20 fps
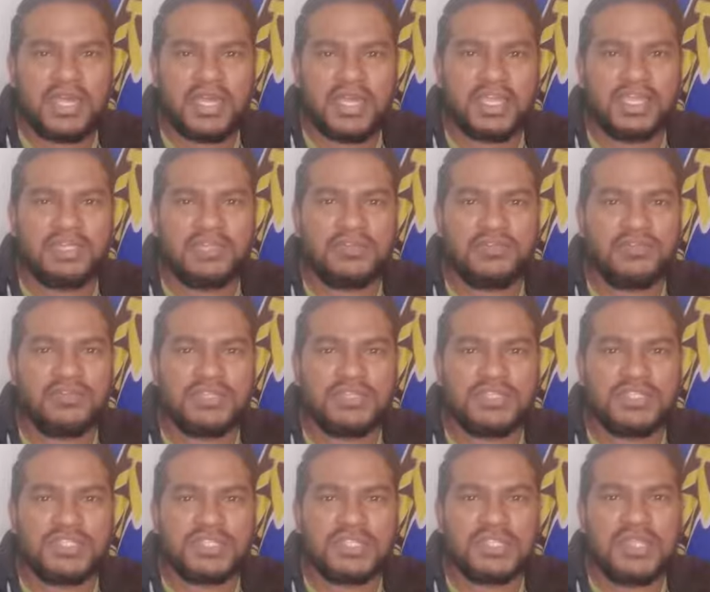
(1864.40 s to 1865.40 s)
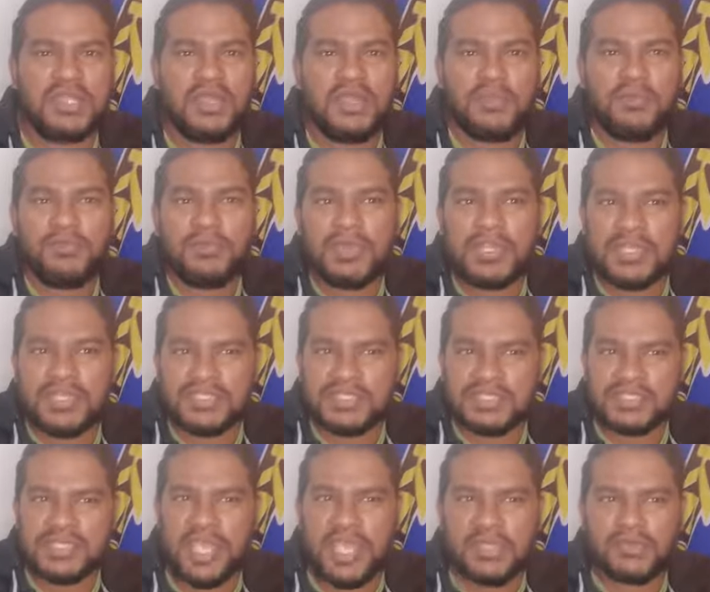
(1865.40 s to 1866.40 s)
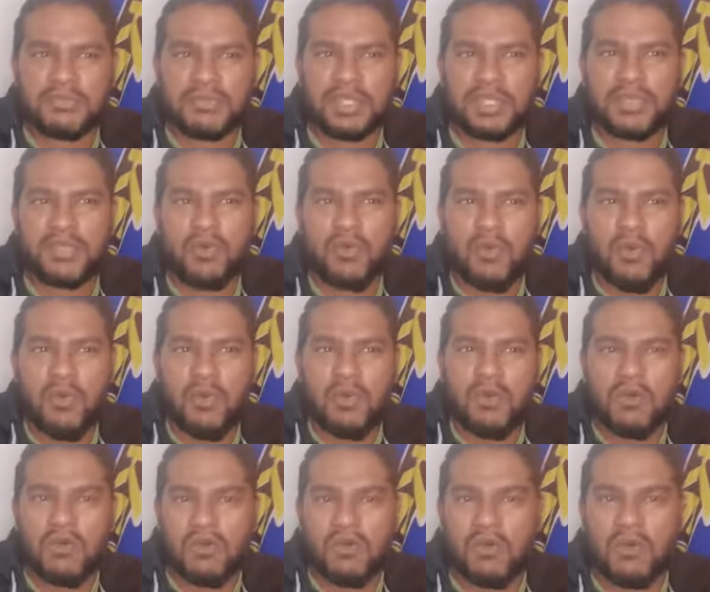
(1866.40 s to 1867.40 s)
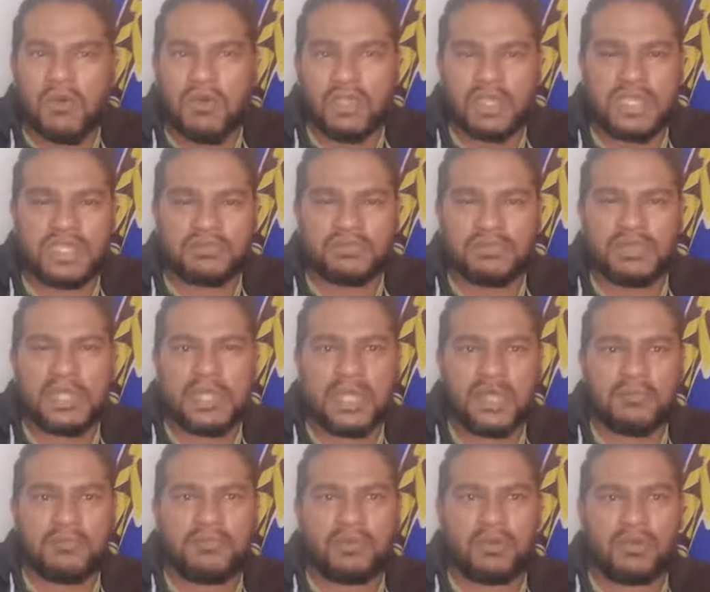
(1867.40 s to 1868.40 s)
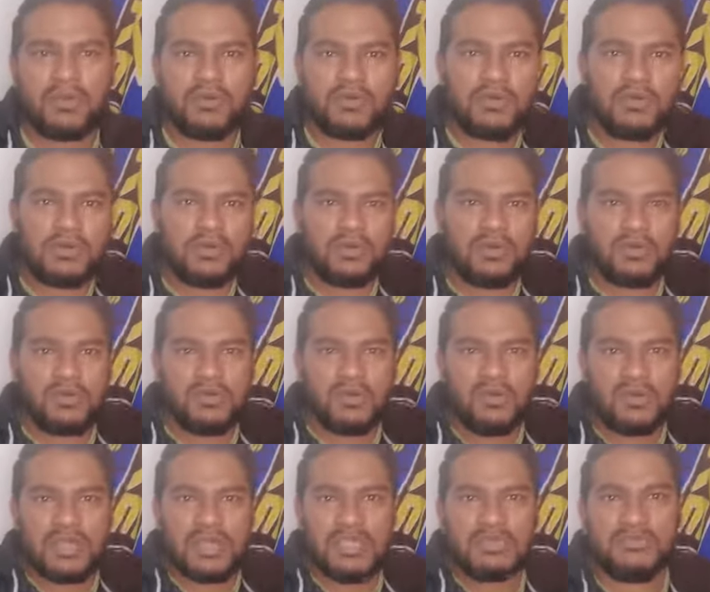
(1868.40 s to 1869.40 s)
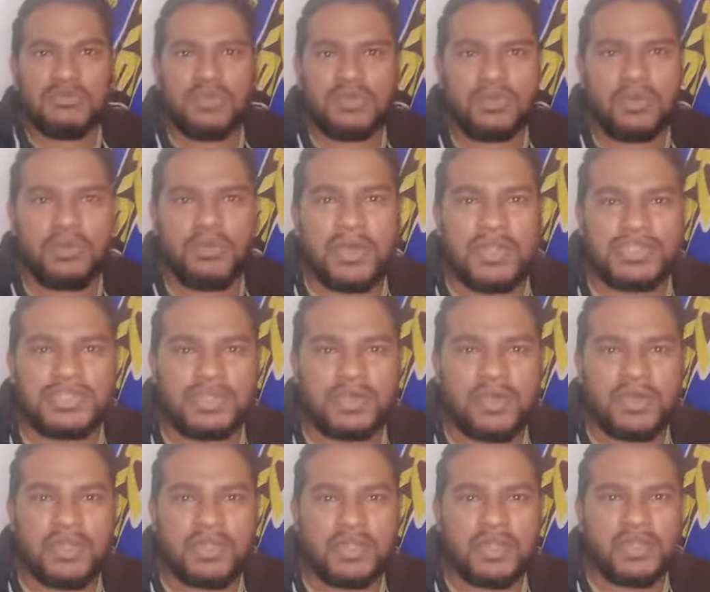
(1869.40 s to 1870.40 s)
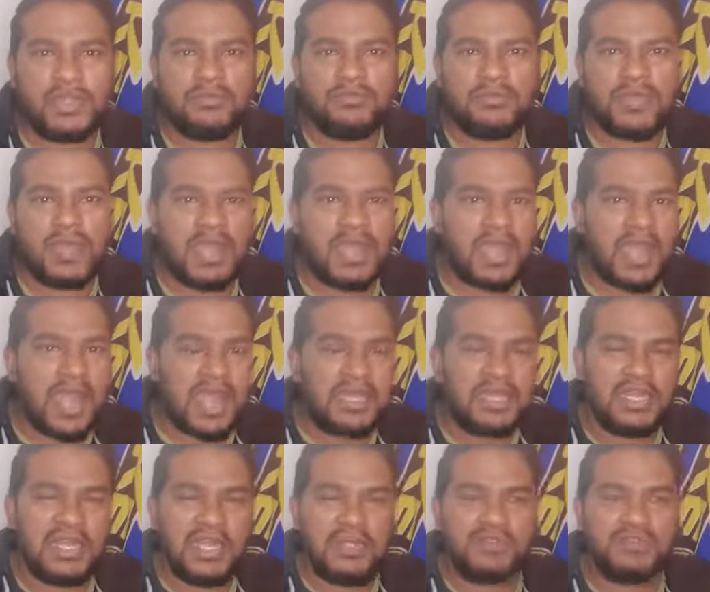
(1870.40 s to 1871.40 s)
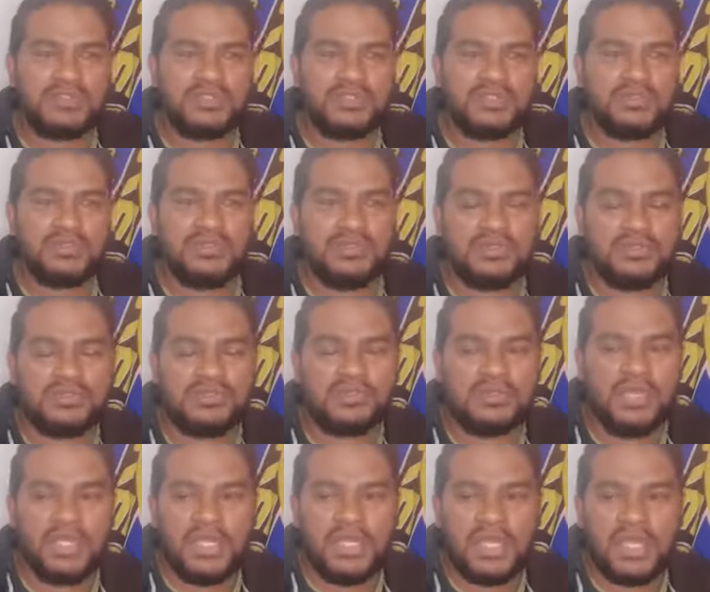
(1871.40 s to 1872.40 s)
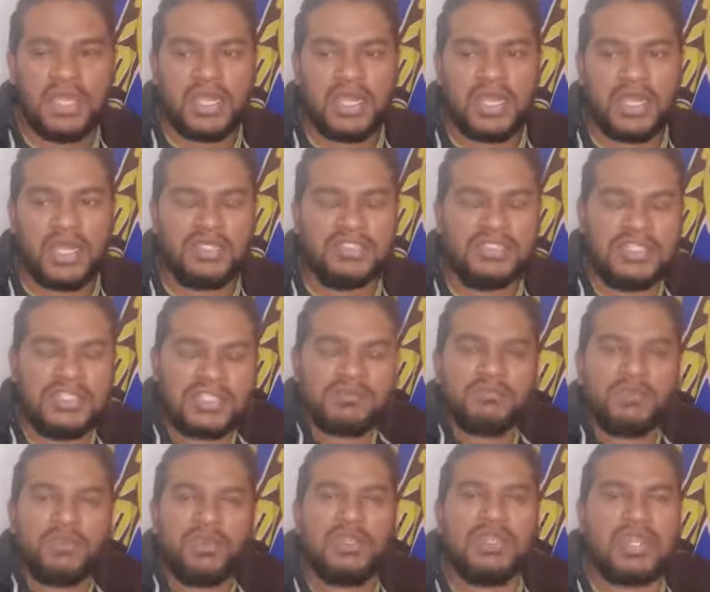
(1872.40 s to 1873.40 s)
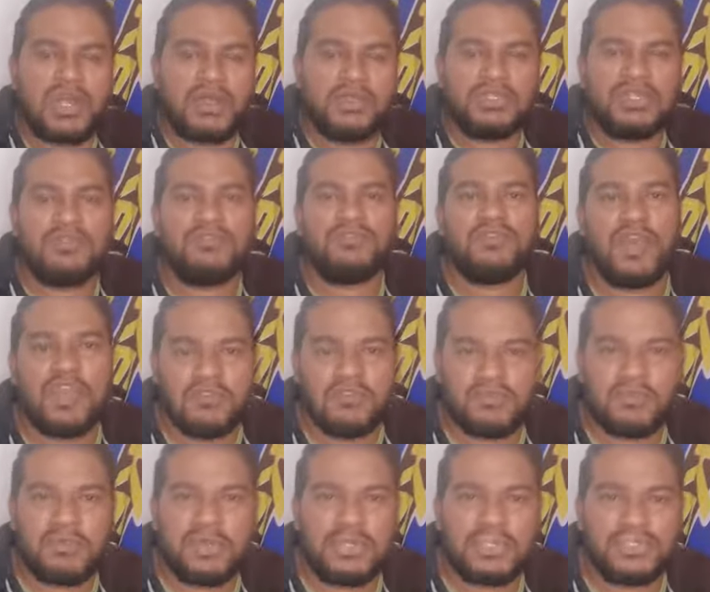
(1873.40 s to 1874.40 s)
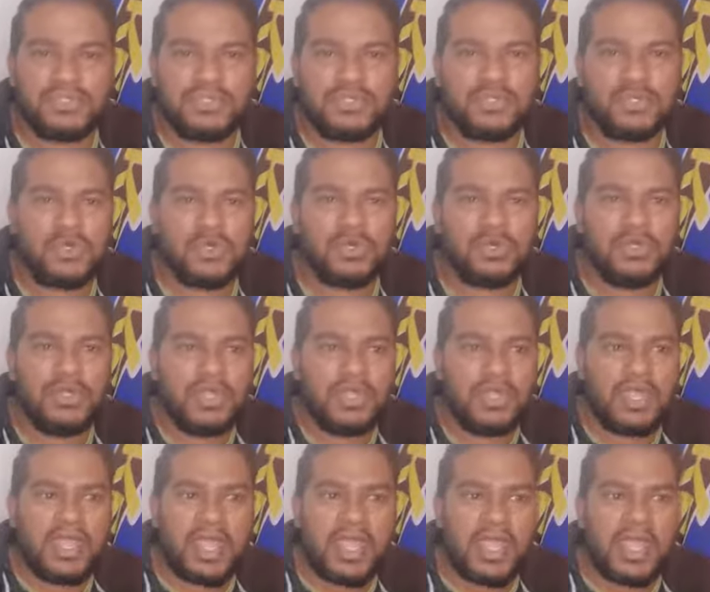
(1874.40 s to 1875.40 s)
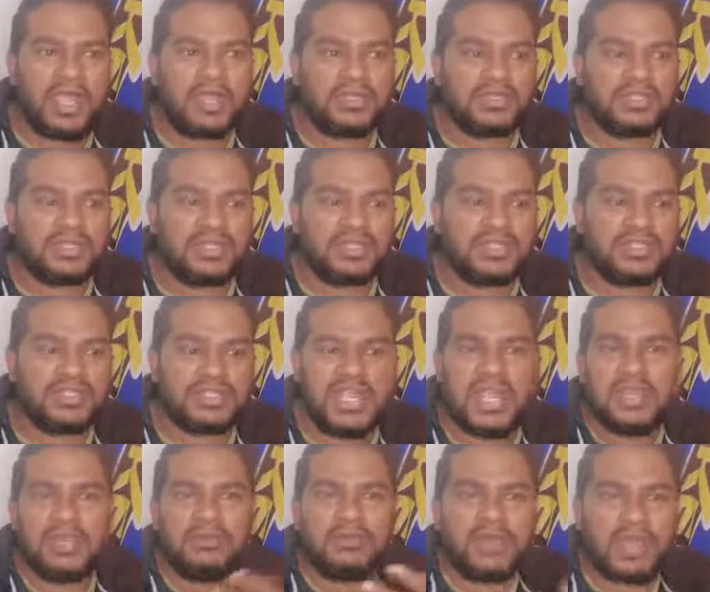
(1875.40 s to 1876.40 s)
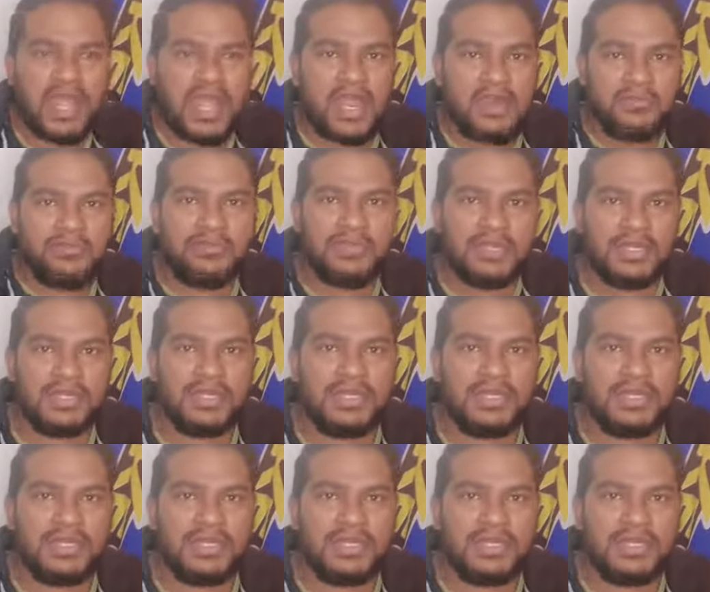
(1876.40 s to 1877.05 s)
in the future, please tag me or hit me up or let me know what's going on. I'd love to just put it out there for everybody to know, and try and help